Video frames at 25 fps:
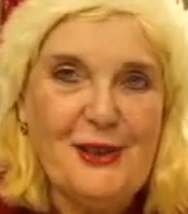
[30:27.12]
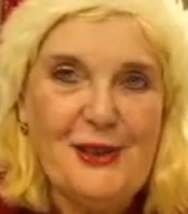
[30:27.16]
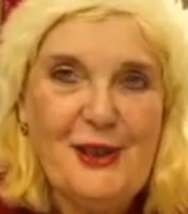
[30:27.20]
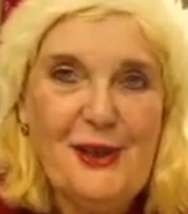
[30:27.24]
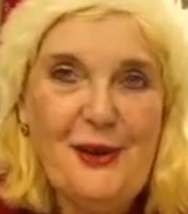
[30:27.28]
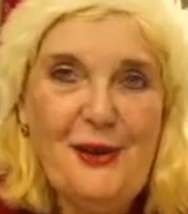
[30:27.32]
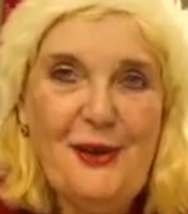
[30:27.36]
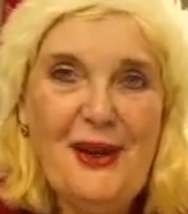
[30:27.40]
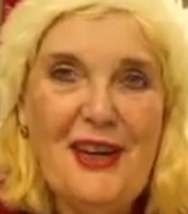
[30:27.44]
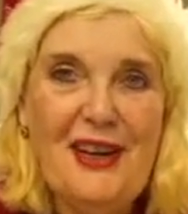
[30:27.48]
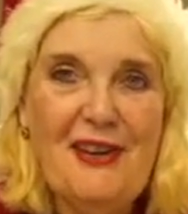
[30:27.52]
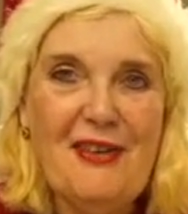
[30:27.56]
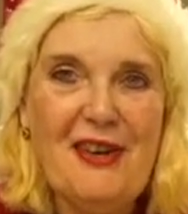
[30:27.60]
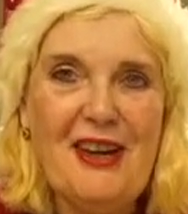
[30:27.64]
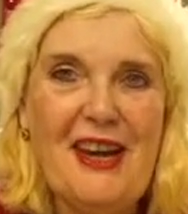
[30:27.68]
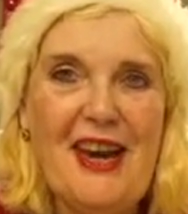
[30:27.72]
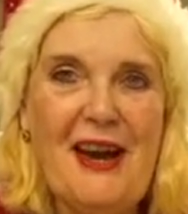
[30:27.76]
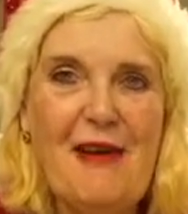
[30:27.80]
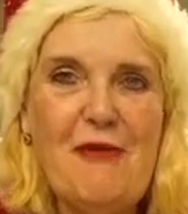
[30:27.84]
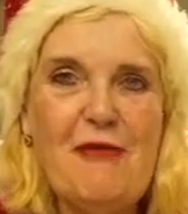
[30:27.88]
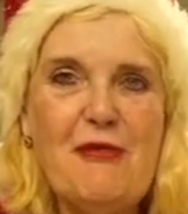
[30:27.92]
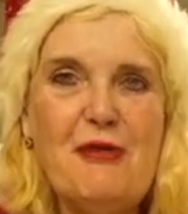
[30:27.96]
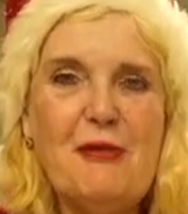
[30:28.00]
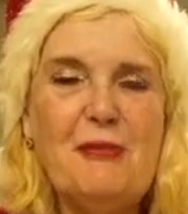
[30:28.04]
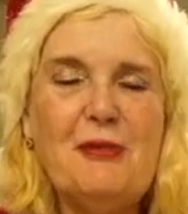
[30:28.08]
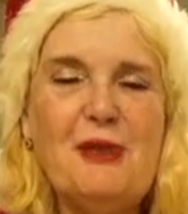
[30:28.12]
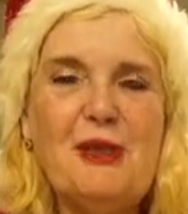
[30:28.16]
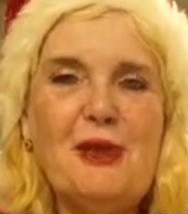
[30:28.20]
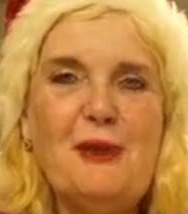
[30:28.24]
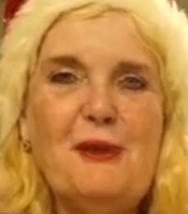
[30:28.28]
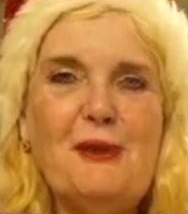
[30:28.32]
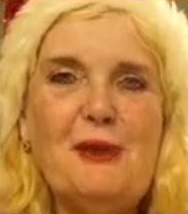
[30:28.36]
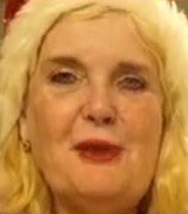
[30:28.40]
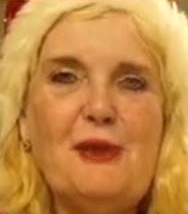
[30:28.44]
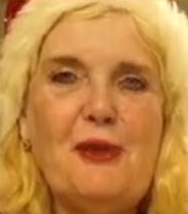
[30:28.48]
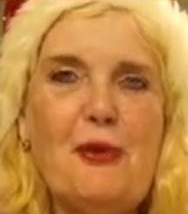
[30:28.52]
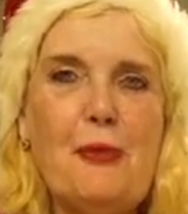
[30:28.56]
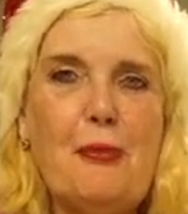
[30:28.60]
Sue here again from
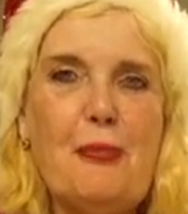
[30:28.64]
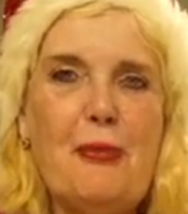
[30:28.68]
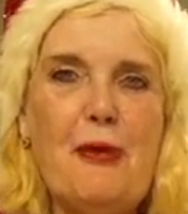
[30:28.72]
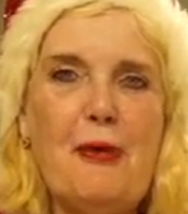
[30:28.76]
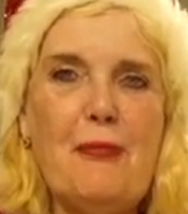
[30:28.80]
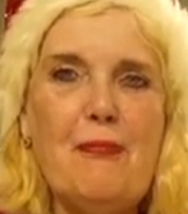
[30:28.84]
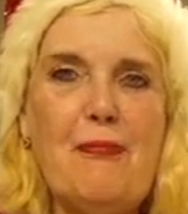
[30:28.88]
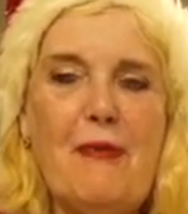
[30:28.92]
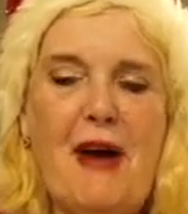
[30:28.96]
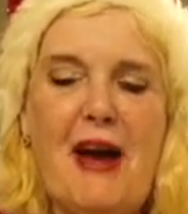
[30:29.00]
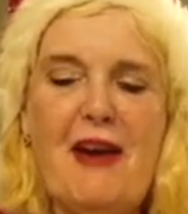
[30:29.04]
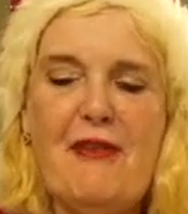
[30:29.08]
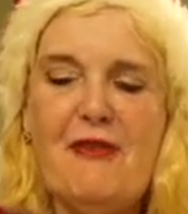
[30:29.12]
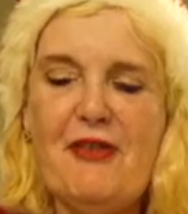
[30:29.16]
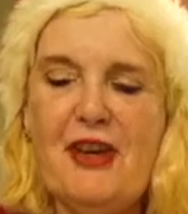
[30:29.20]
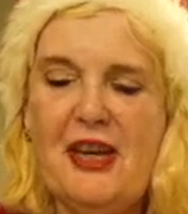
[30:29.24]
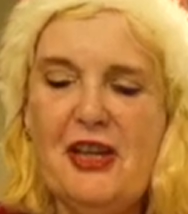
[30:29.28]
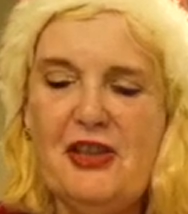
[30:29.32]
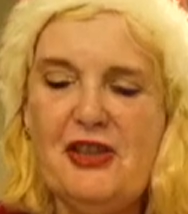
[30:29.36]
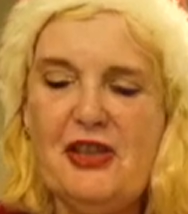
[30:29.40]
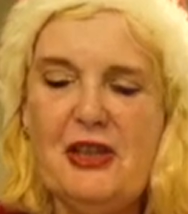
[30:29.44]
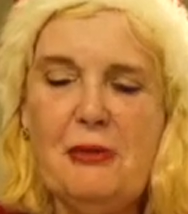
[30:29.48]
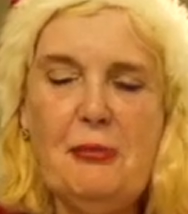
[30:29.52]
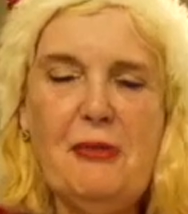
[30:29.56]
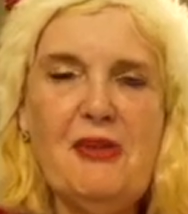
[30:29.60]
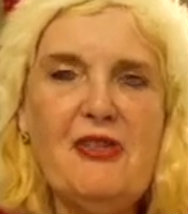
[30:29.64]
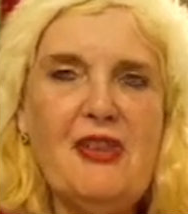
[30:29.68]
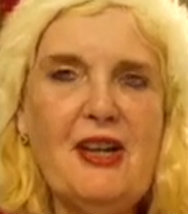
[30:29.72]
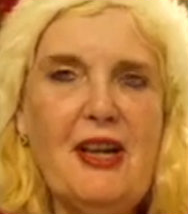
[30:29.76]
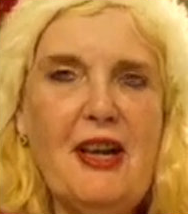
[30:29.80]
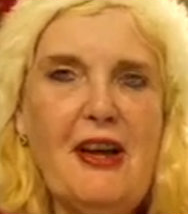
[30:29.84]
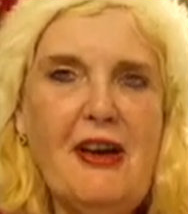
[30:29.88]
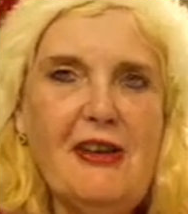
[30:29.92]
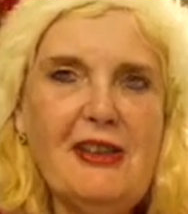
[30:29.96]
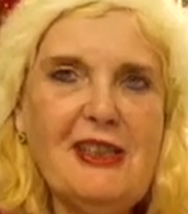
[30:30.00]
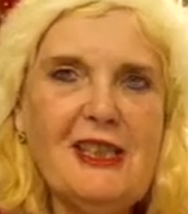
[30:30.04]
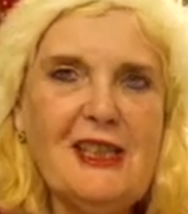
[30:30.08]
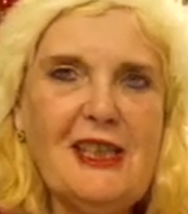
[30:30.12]
Sue's Dolbrodmaeth kitchen with the
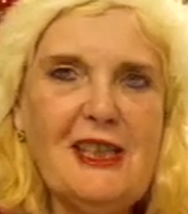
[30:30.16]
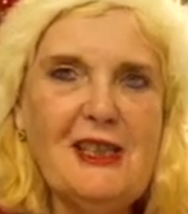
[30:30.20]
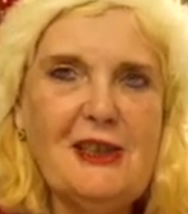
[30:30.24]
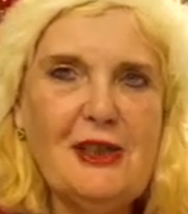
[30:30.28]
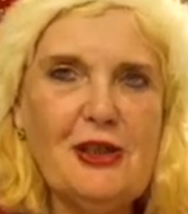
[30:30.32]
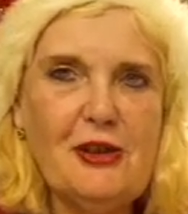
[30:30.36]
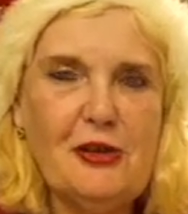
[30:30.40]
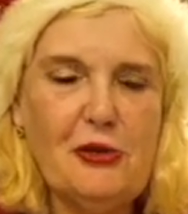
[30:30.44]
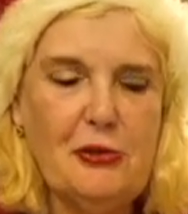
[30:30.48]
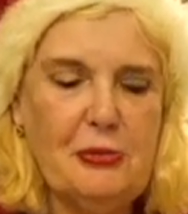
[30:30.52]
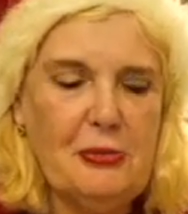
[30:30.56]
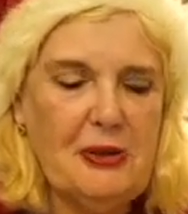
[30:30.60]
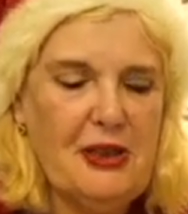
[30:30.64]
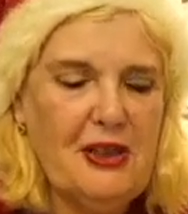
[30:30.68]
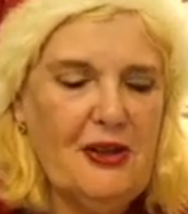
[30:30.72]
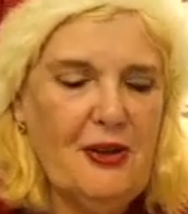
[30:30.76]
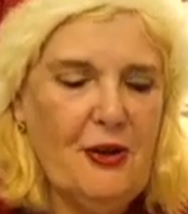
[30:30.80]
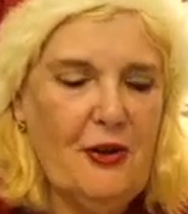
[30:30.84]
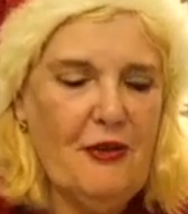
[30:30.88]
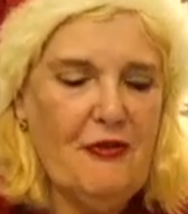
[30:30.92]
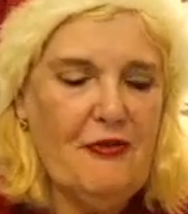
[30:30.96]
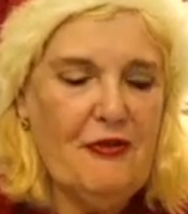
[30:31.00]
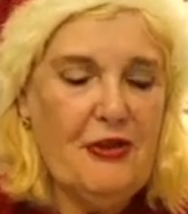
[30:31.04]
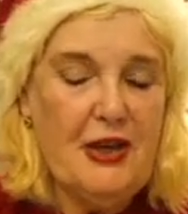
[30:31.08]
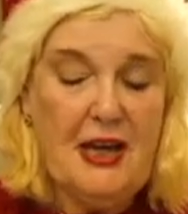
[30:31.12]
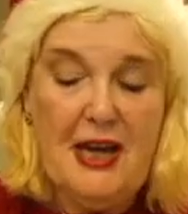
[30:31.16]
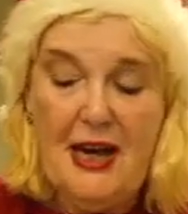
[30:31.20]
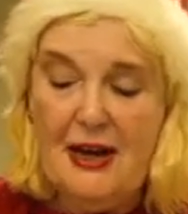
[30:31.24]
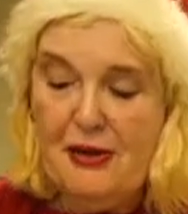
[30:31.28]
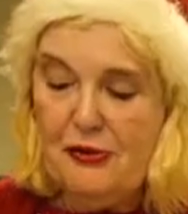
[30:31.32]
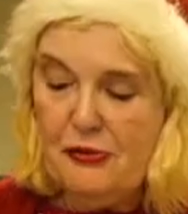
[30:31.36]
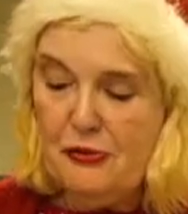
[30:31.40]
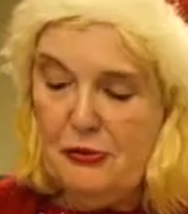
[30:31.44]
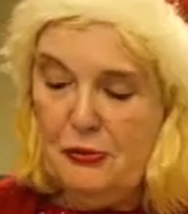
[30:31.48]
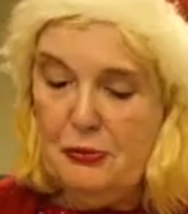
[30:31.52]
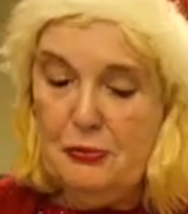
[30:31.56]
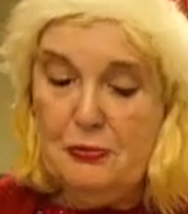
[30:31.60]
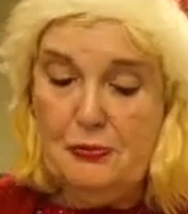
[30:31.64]
last instalment of the
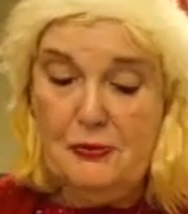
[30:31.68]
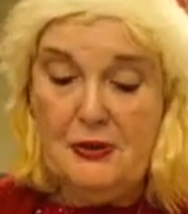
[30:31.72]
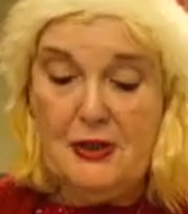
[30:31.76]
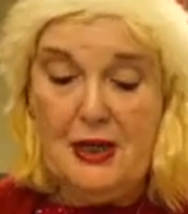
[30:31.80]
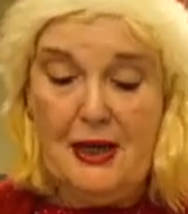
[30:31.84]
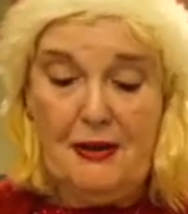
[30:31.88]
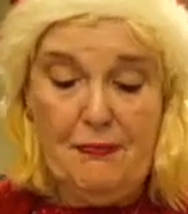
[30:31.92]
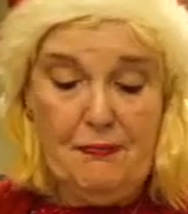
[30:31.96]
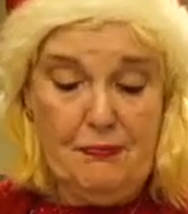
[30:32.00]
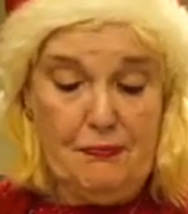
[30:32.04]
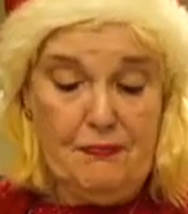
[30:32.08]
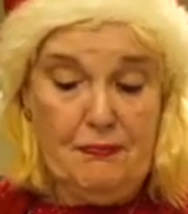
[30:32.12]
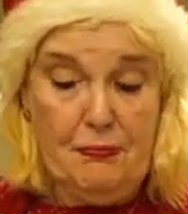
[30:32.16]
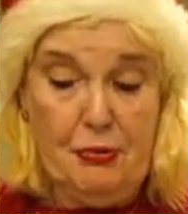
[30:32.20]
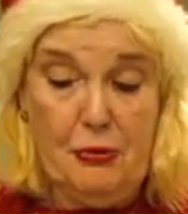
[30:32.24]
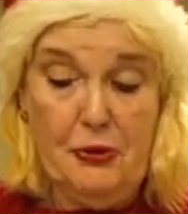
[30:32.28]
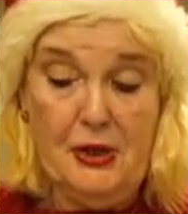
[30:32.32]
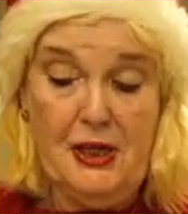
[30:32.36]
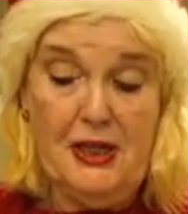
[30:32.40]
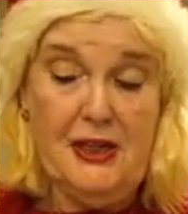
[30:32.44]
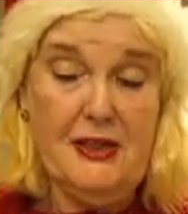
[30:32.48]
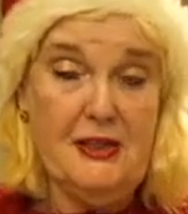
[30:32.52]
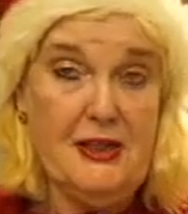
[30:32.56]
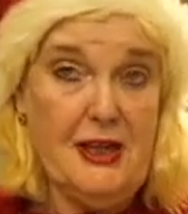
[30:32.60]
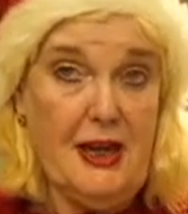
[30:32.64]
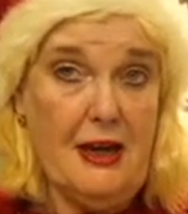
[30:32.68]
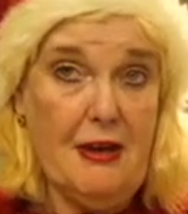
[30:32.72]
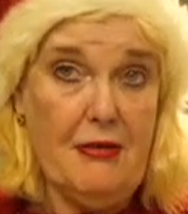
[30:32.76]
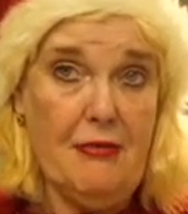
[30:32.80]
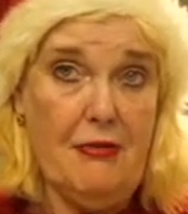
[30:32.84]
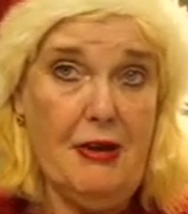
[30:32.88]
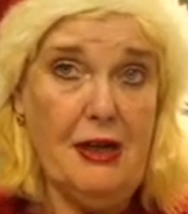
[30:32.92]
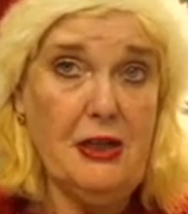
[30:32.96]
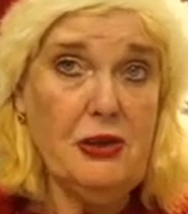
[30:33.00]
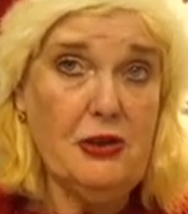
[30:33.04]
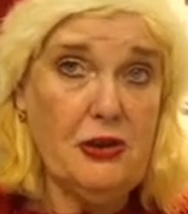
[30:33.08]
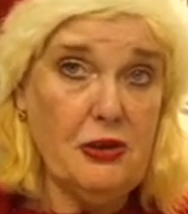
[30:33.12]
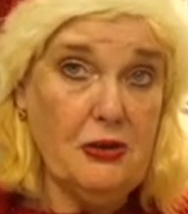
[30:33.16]
actual putting the
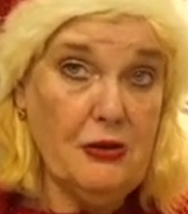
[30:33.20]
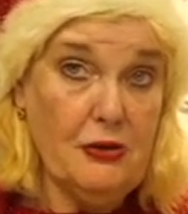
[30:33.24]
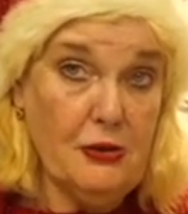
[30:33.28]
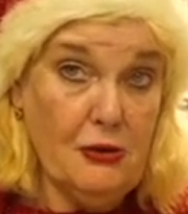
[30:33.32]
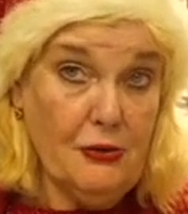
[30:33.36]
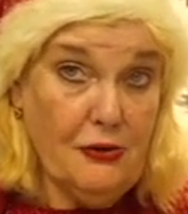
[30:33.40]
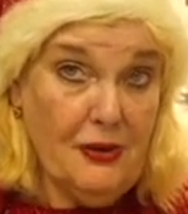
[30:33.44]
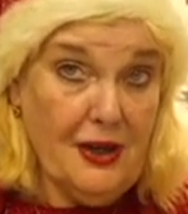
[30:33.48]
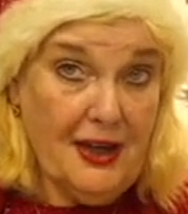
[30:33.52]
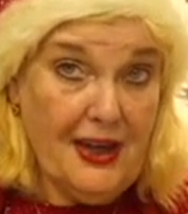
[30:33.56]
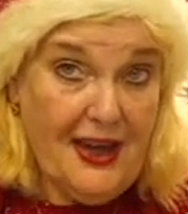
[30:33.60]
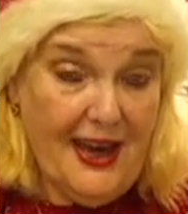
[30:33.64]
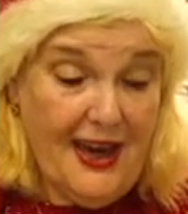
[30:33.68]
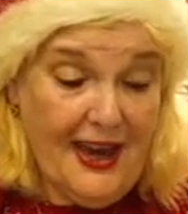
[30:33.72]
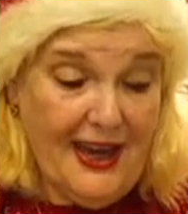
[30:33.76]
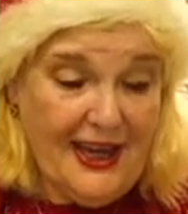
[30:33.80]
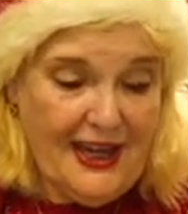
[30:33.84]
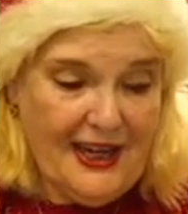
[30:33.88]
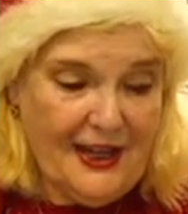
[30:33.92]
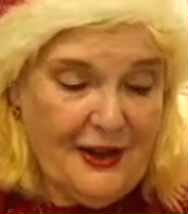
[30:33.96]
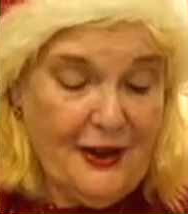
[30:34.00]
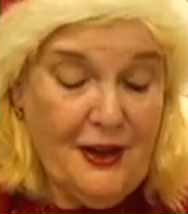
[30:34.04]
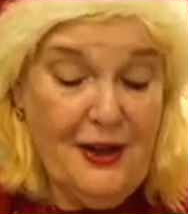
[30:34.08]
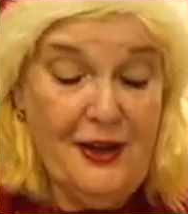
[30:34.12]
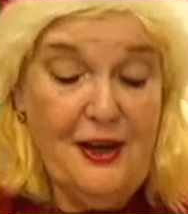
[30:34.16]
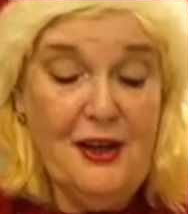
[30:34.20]
decorations on the cake.